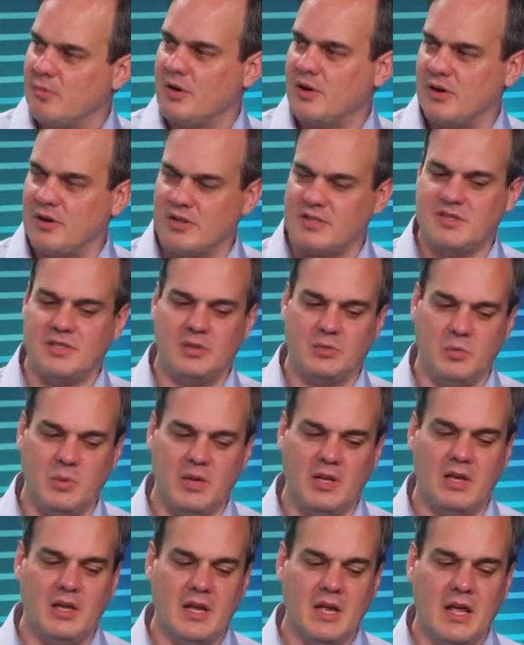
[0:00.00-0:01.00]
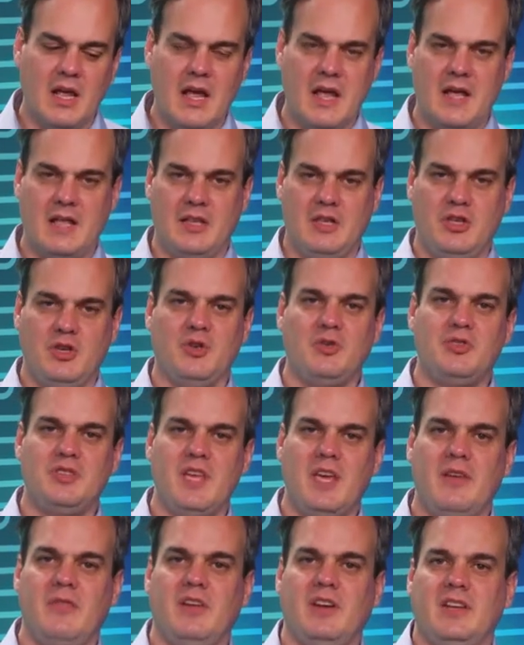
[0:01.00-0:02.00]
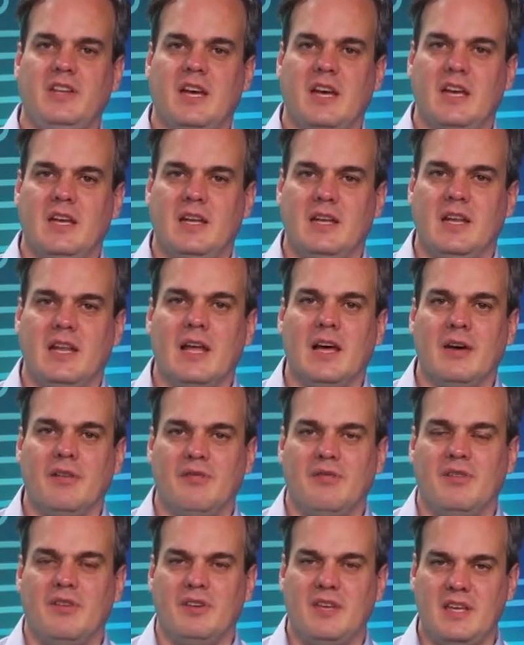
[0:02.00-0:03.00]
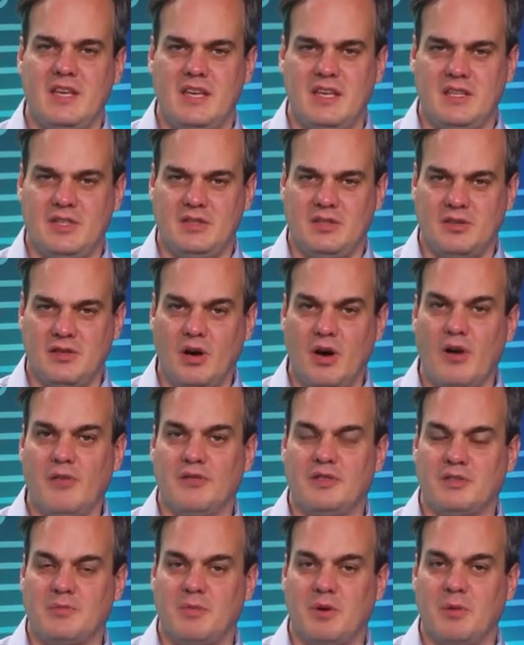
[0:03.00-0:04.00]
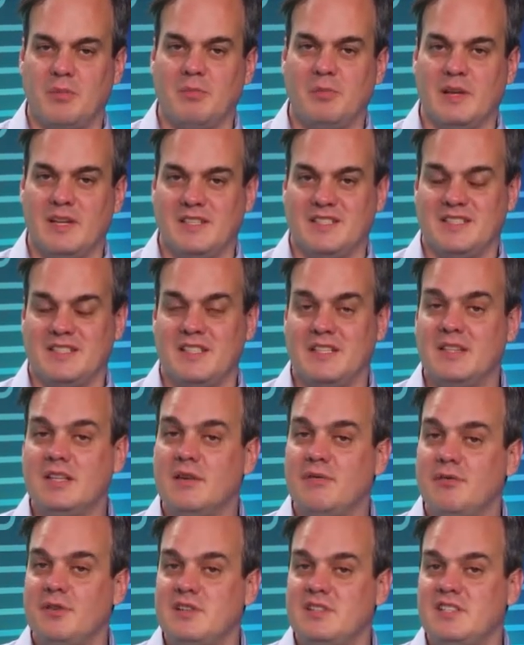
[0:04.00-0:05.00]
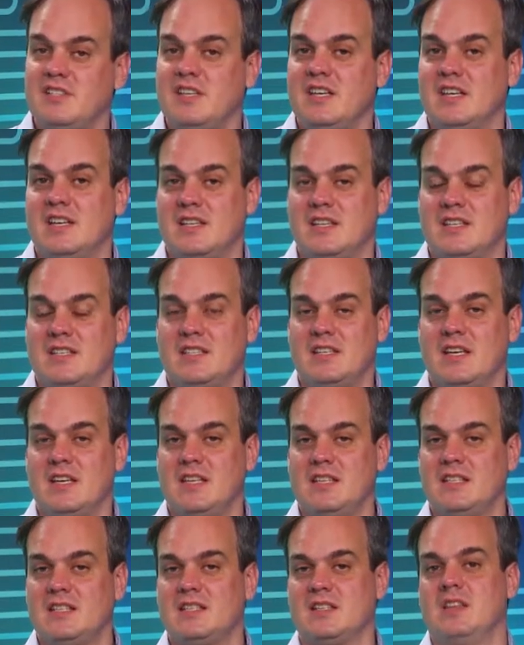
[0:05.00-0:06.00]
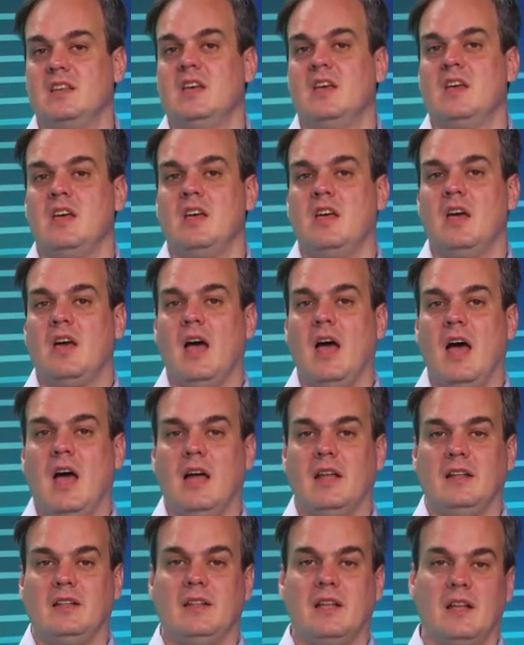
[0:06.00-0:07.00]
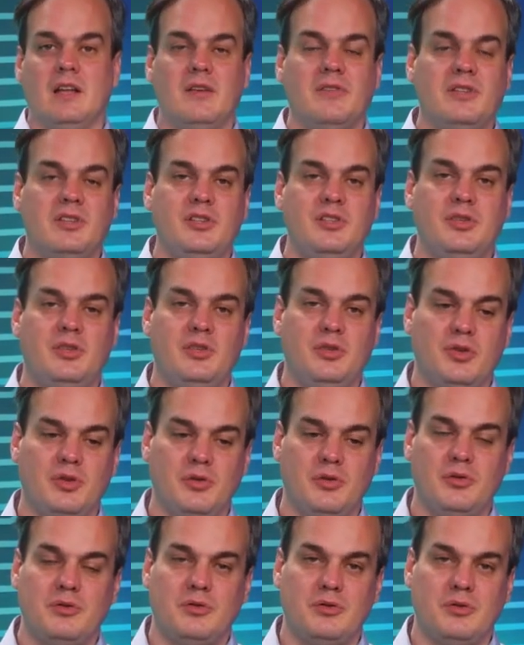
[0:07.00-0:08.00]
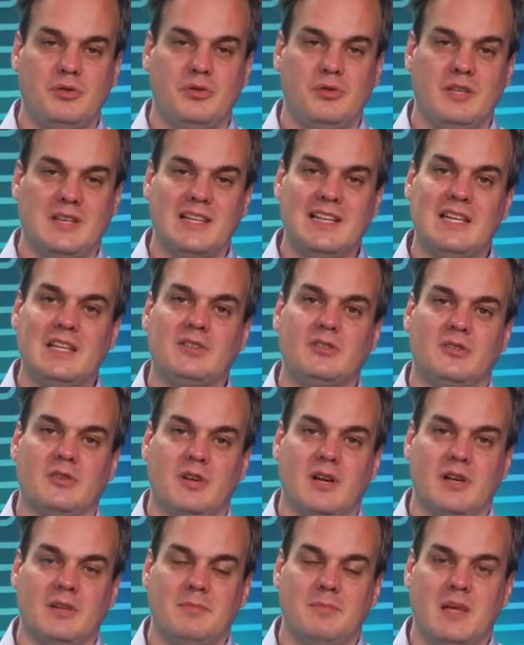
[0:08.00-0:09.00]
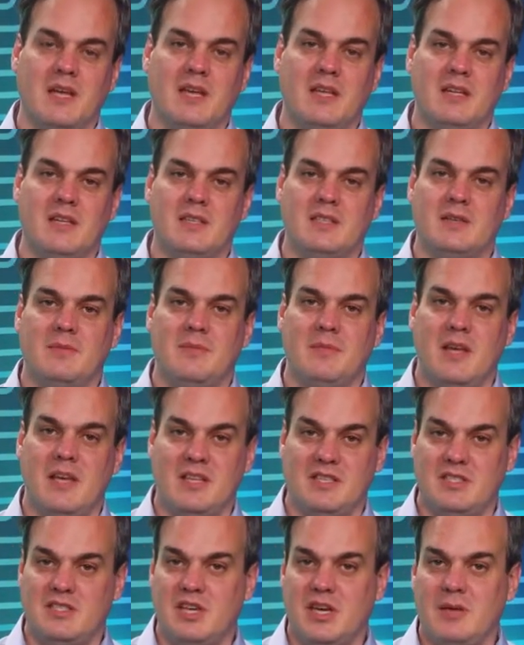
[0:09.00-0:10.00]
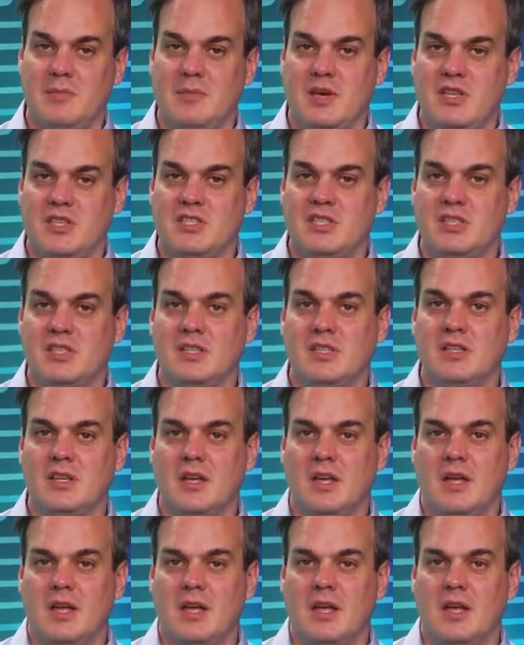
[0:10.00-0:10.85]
products that we use every day and love is Office Pro Plus. The difference here is it's delivered to you through the click to run mechanism, as Jay mentioned,